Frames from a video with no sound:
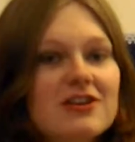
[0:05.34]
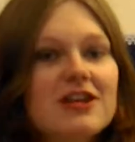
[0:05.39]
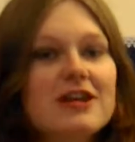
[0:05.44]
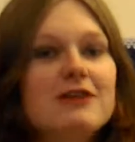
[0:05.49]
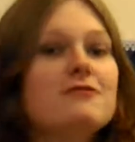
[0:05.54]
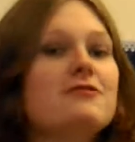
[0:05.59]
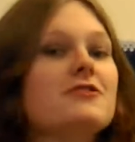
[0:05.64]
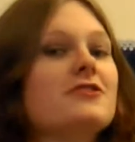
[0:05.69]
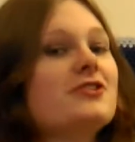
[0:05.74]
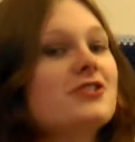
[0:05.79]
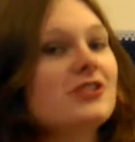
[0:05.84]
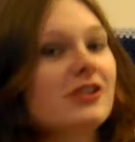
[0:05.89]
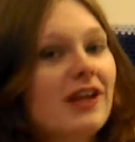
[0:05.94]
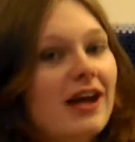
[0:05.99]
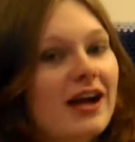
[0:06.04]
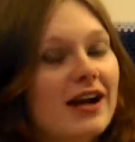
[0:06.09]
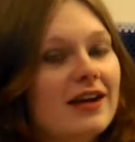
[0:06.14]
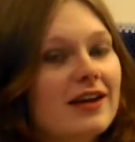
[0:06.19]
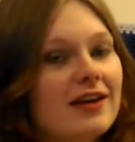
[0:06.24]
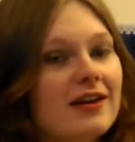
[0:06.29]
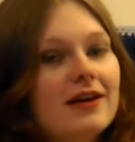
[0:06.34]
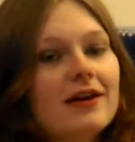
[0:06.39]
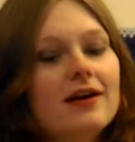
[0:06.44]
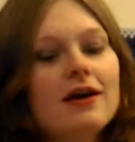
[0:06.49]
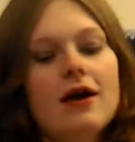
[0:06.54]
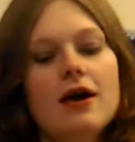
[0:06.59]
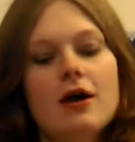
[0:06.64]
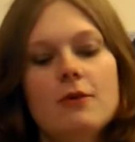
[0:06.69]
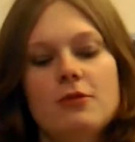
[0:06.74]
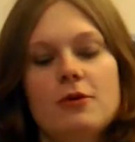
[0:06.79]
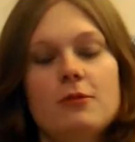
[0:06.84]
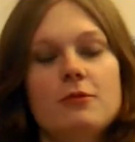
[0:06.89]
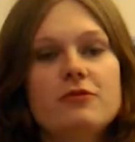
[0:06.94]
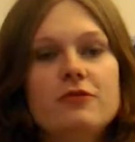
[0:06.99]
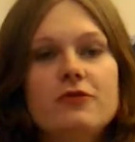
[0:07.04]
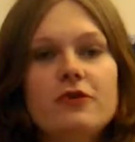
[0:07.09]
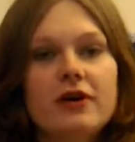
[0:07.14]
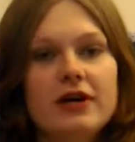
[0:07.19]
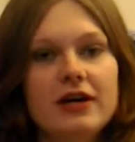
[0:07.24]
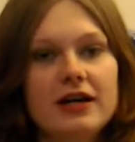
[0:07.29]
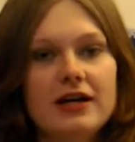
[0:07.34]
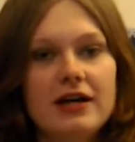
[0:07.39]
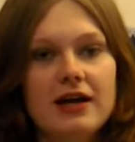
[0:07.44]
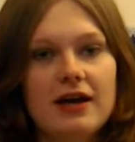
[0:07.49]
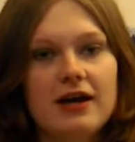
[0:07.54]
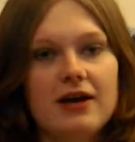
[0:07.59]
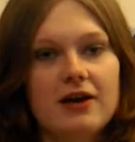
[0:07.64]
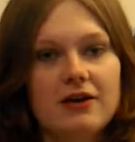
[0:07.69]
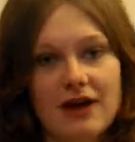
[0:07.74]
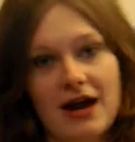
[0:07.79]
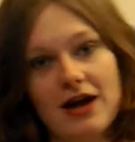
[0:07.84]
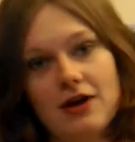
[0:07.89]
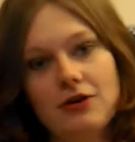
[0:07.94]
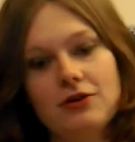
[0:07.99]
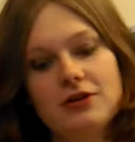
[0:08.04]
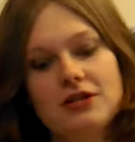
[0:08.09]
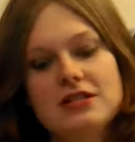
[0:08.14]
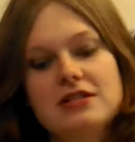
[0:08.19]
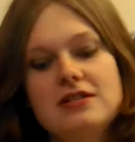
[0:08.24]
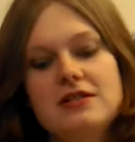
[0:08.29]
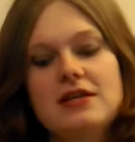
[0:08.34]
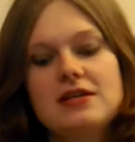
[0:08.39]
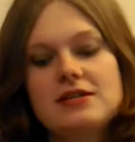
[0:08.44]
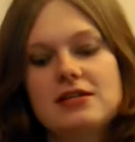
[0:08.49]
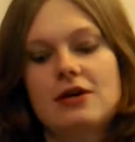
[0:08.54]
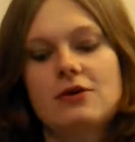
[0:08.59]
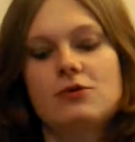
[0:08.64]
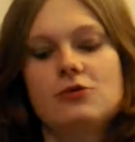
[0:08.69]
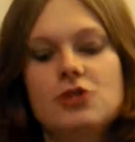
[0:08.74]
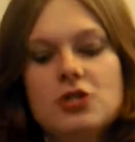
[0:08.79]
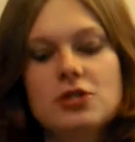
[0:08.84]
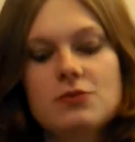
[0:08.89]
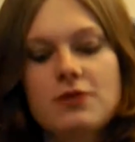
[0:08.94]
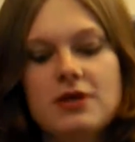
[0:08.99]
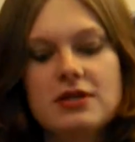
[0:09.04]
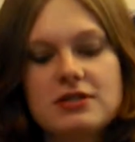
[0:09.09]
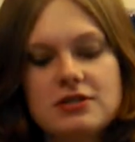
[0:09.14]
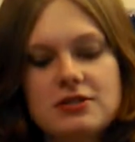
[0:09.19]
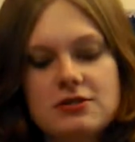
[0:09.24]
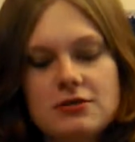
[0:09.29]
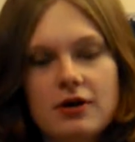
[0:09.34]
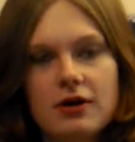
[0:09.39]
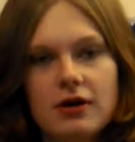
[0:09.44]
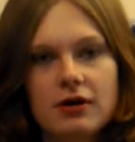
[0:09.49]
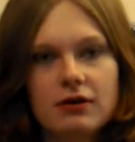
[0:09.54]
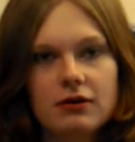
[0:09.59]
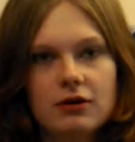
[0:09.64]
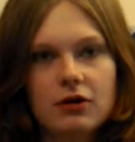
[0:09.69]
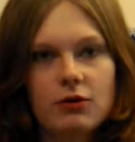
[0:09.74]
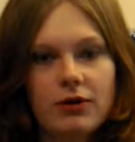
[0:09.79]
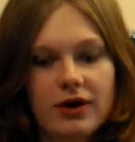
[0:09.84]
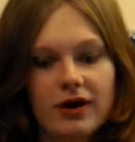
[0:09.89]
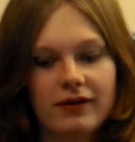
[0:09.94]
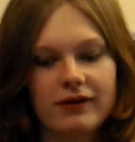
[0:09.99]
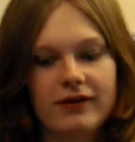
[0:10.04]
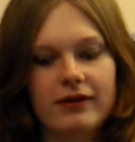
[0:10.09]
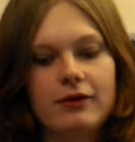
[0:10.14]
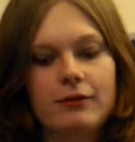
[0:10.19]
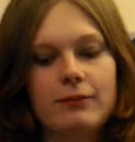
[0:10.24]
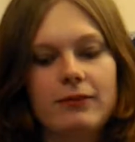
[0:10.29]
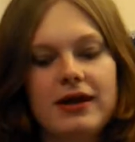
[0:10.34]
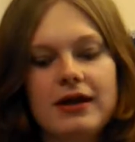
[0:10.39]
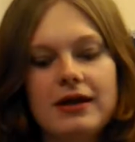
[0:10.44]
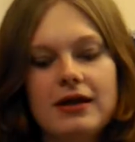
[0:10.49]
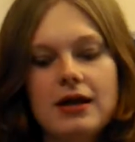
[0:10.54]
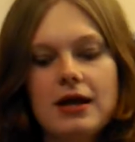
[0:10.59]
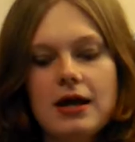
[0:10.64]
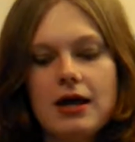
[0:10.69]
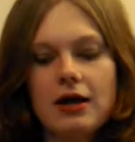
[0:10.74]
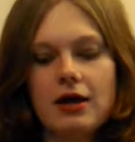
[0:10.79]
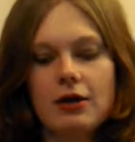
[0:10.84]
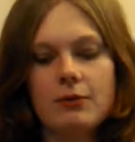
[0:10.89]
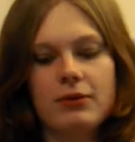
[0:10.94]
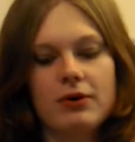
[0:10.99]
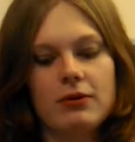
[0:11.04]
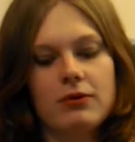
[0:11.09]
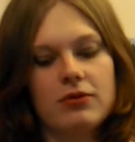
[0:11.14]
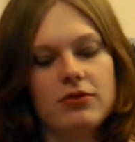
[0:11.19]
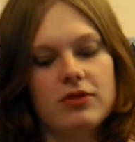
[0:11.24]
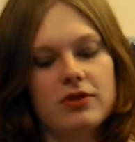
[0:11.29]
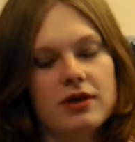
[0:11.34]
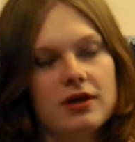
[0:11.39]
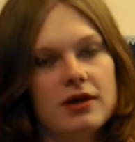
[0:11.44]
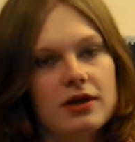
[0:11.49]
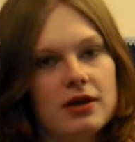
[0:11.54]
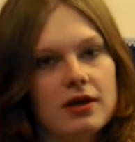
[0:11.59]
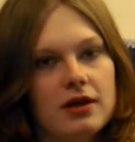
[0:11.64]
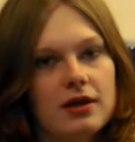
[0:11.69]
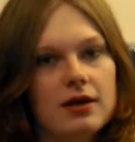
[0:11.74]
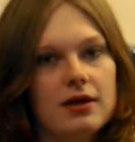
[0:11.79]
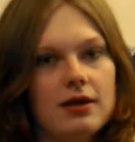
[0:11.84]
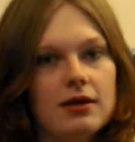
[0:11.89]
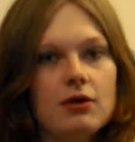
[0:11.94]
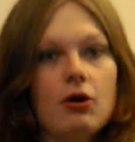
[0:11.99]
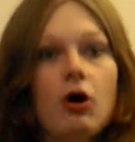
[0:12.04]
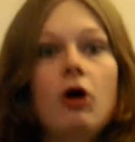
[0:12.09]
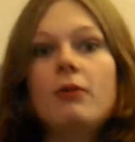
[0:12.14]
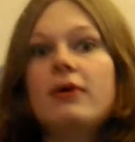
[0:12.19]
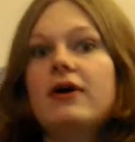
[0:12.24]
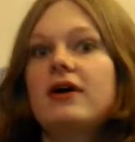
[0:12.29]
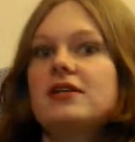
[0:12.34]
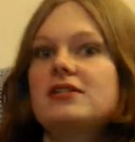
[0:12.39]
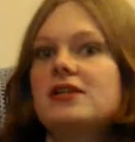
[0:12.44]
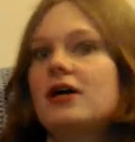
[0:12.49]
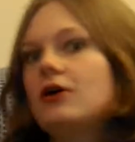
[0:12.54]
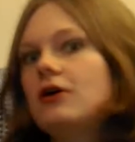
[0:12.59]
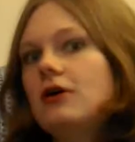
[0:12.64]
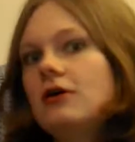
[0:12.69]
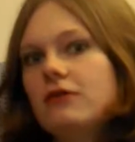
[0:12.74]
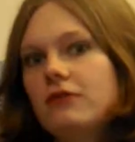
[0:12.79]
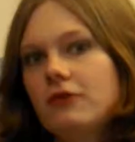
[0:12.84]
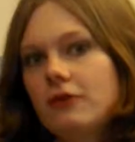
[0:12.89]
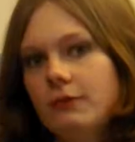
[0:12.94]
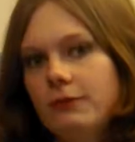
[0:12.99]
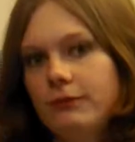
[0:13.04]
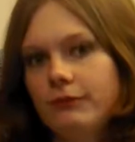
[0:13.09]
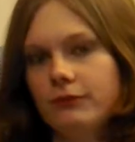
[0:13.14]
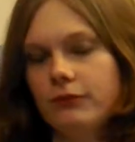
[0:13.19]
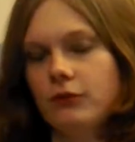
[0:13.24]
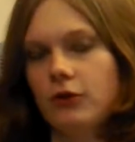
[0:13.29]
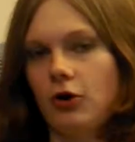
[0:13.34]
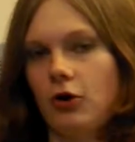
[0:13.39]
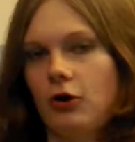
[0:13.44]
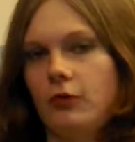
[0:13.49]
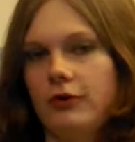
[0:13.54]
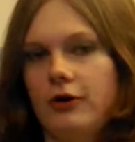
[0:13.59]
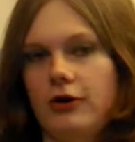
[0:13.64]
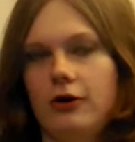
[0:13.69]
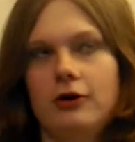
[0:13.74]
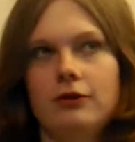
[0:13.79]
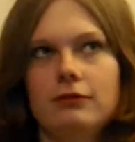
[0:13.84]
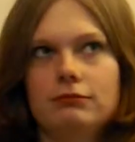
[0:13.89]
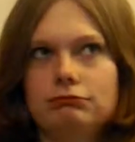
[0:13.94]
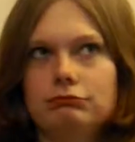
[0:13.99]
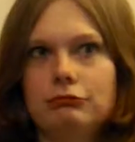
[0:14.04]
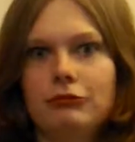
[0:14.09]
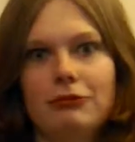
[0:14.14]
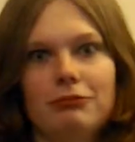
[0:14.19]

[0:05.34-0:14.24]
Crate for July here, but before I crack on into this, I just wanted to do a quick little bit about the comics I got from Comic-Con